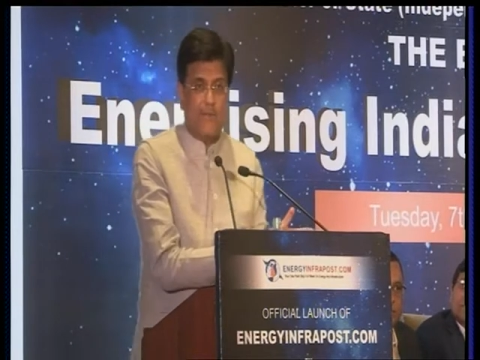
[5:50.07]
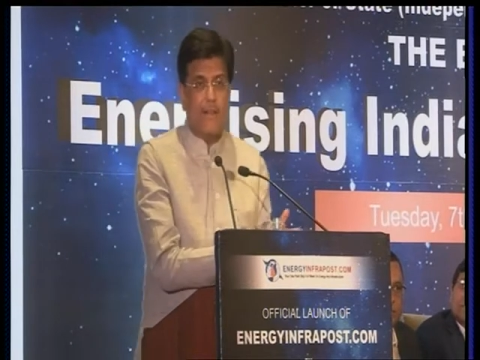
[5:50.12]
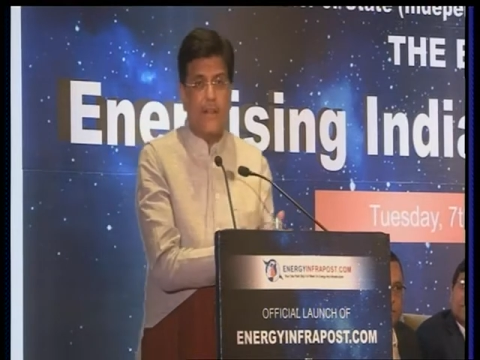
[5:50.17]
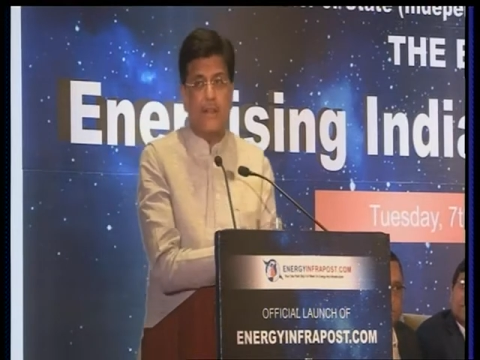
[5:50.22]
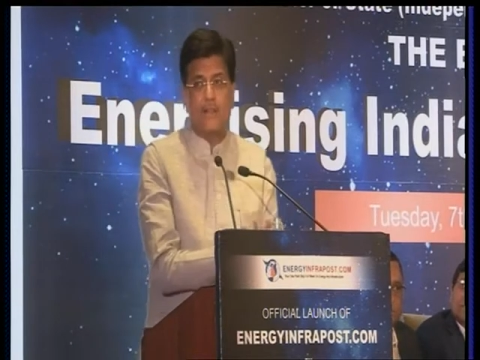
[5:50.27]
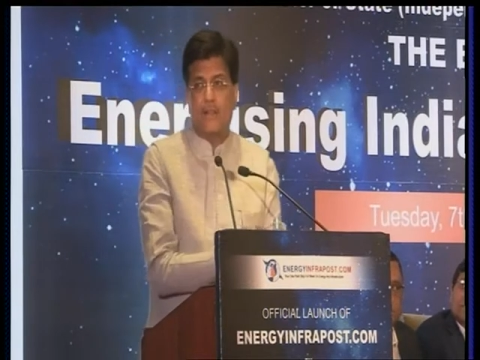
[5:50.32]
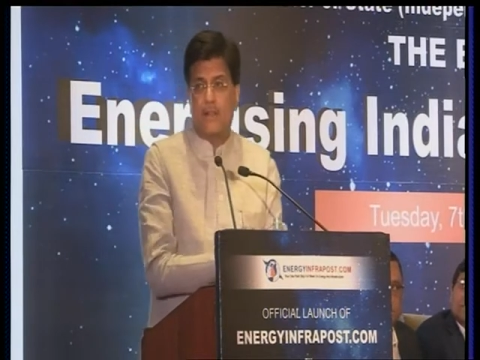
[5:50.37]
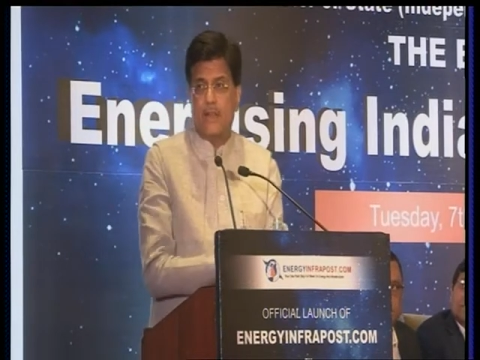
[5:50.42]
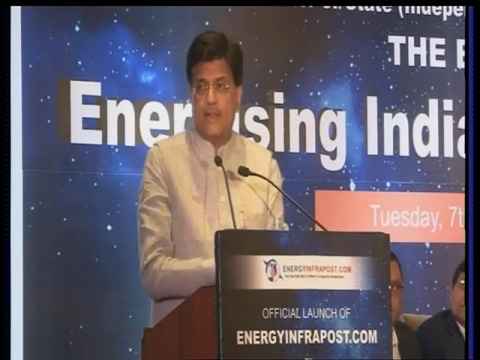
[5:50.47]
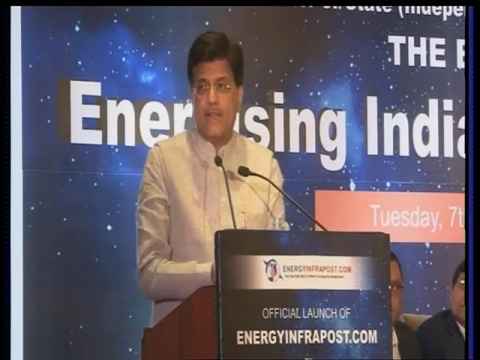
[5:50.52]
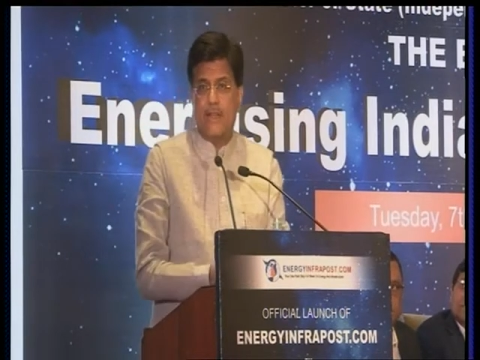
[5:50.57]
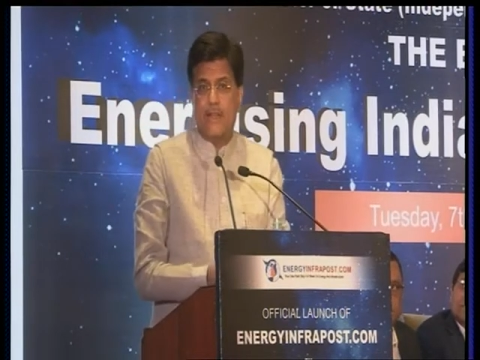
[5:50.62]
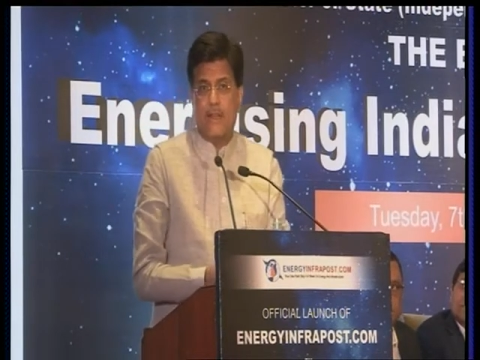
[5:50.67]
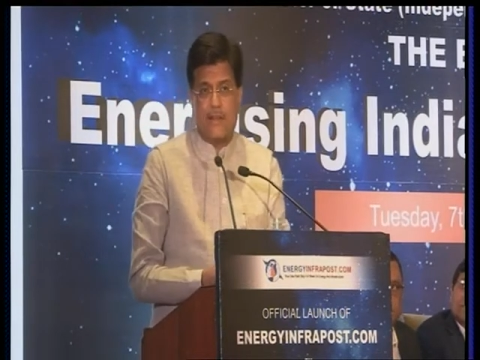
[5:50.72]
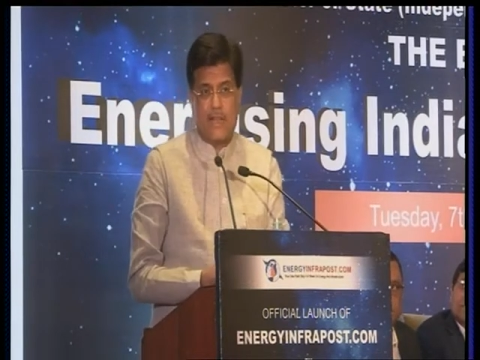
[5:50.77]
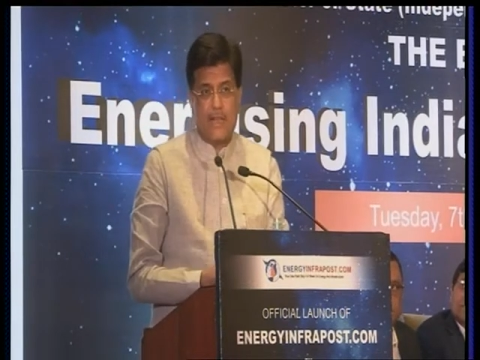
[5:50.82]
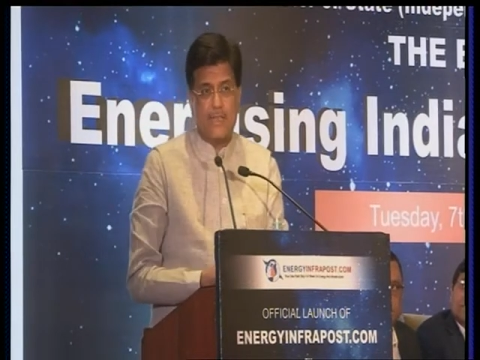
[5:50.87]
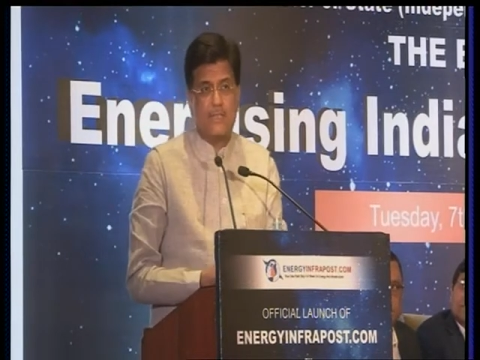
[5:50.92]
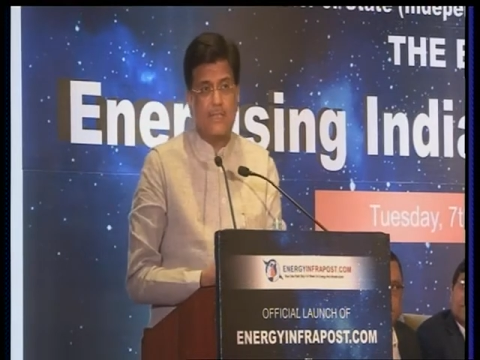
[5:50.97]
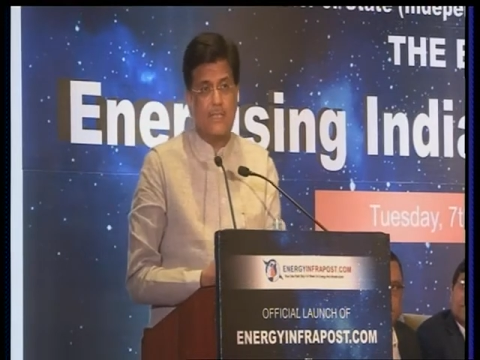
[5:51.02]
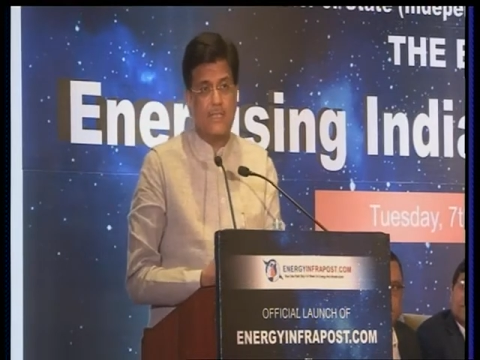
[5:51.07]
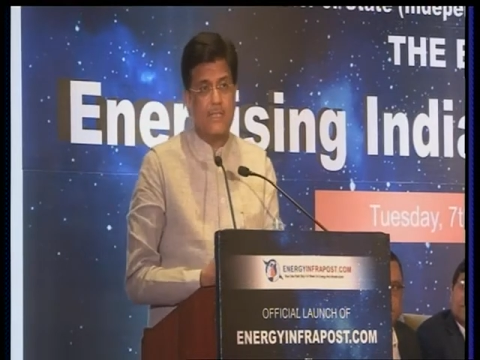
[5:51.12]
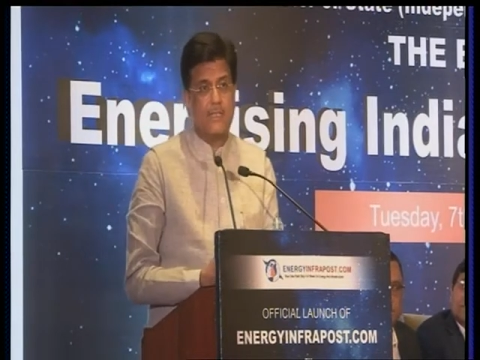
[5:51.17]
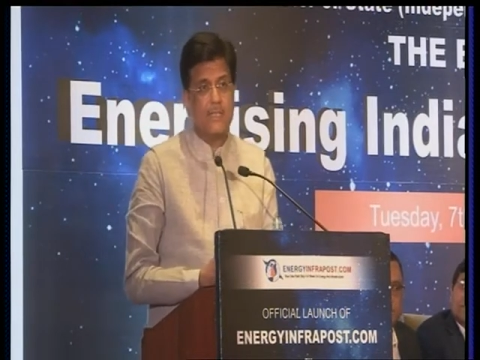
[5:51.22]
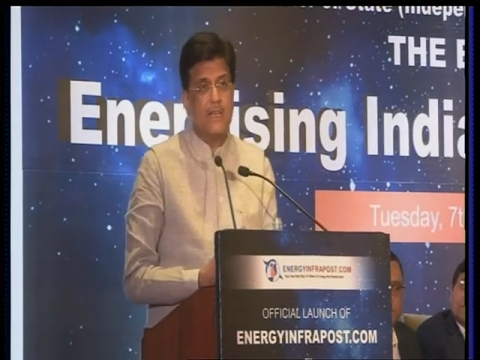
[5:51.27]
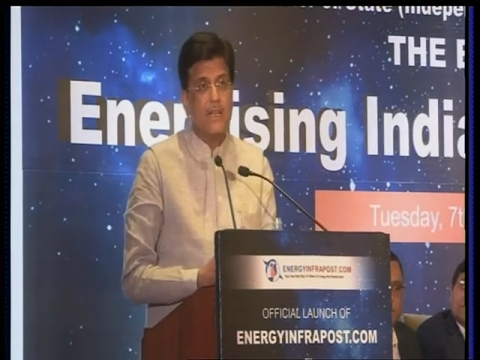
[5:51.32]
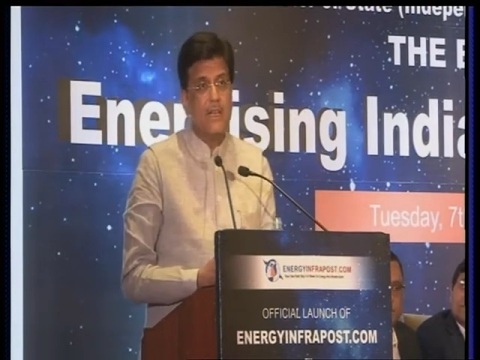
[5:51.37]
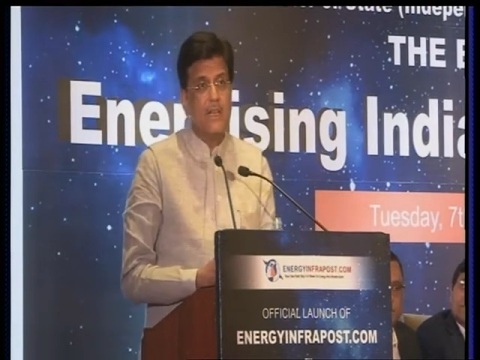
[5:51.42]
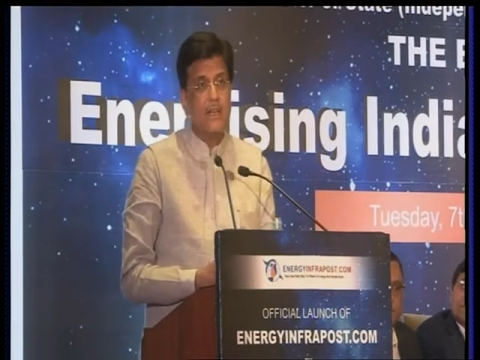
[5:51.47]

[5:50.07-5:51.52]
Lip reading: when the need arises,